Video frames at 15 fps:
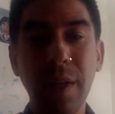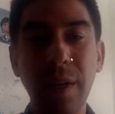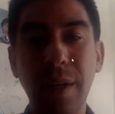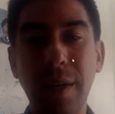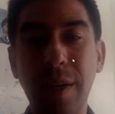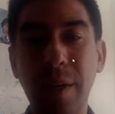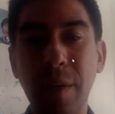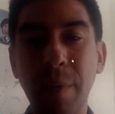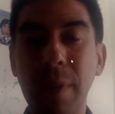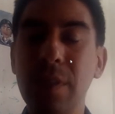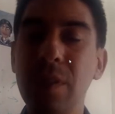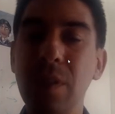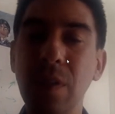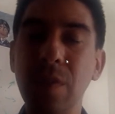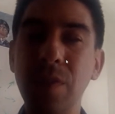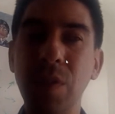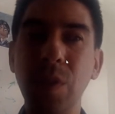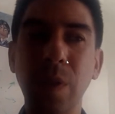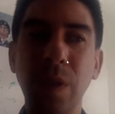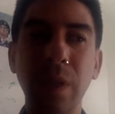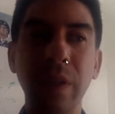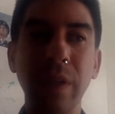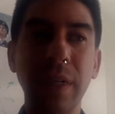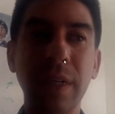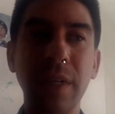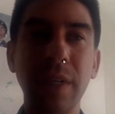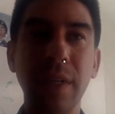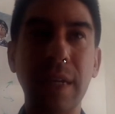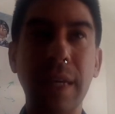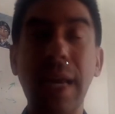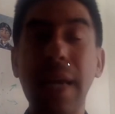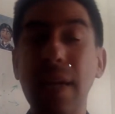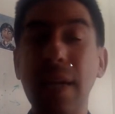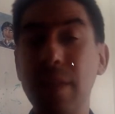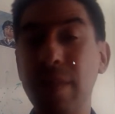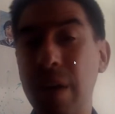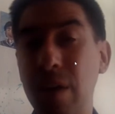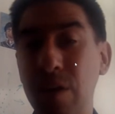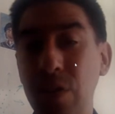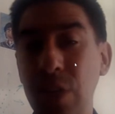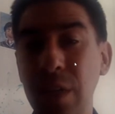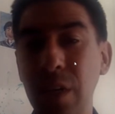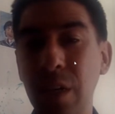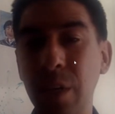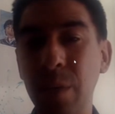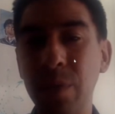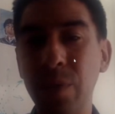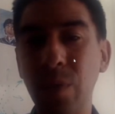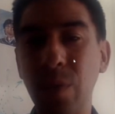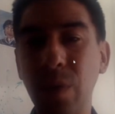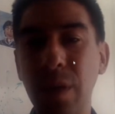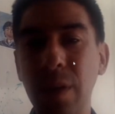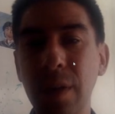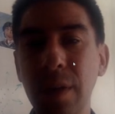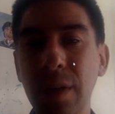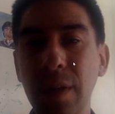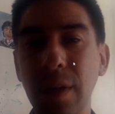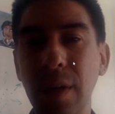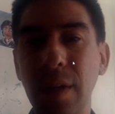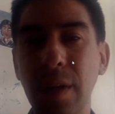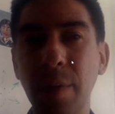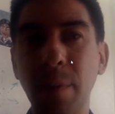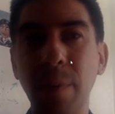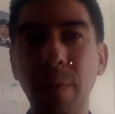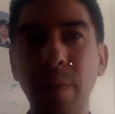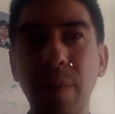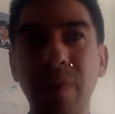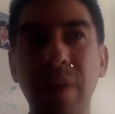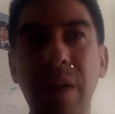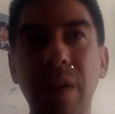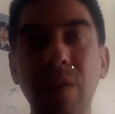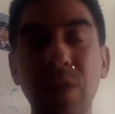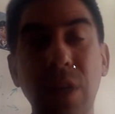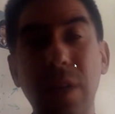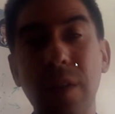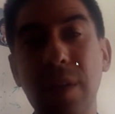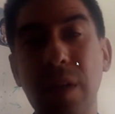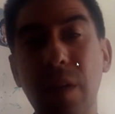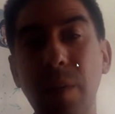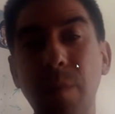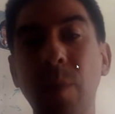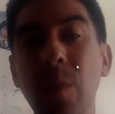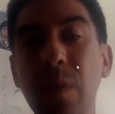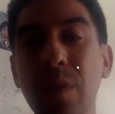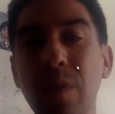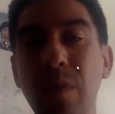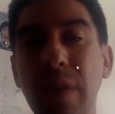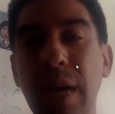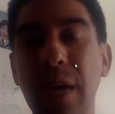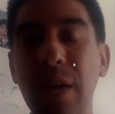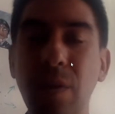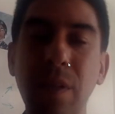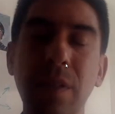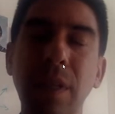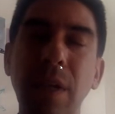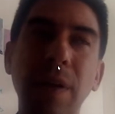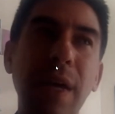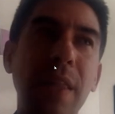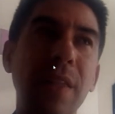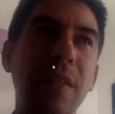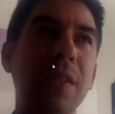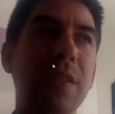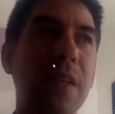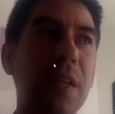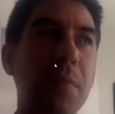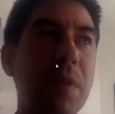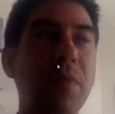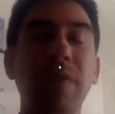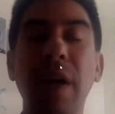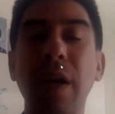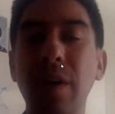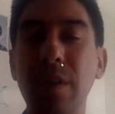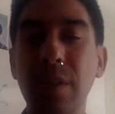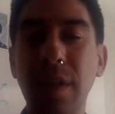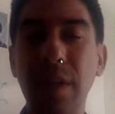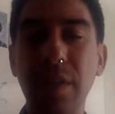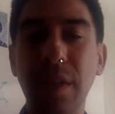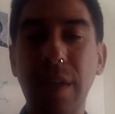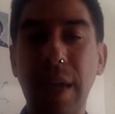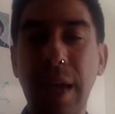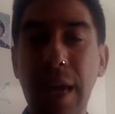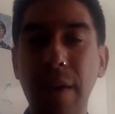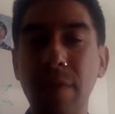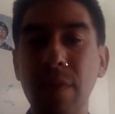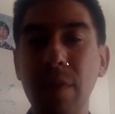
And so if you could look again in the viral genome for the viral genes that are important for that, you could say, okay, this is going to be a virus that is going to have